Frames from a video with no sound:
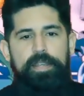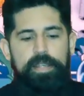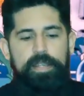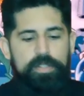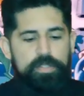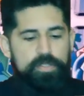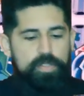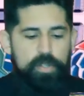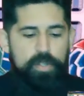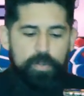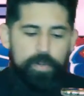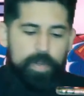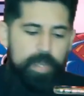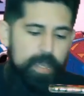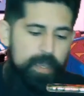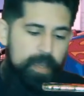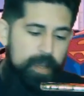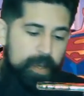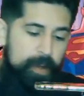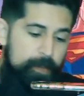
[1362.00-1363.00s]
So
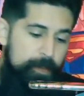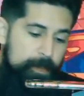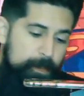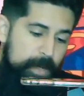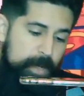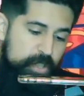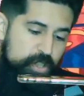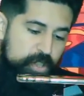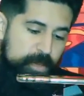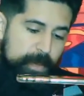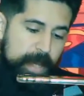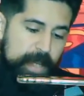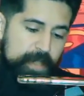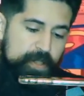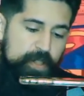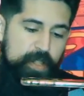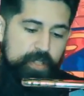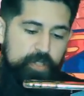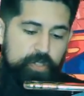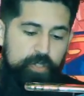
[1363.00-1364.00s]
Martian
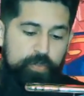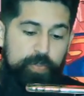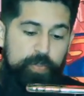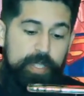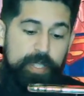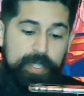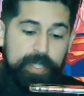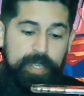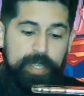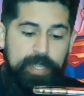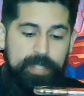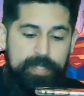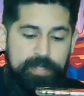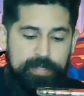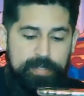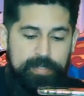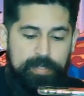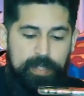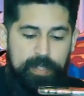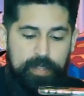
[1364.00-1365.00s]
Manhunter really
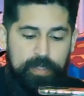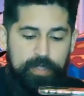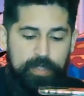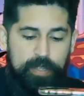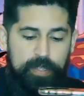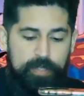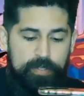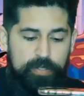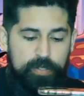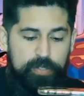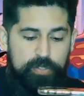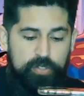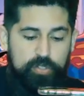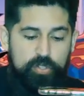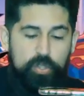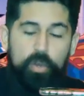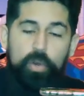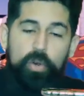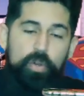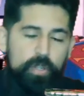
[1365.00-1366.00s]
is the
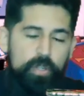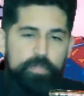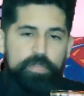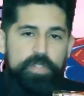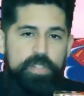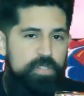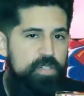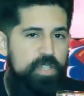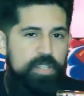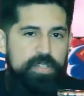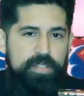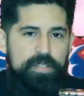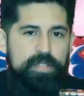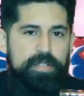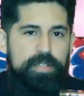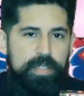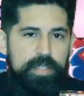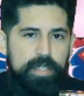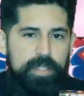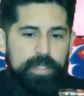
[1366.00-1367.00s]
soul of the Justice
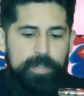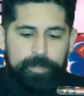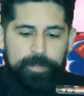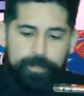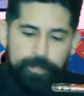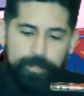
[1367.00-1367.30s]
League.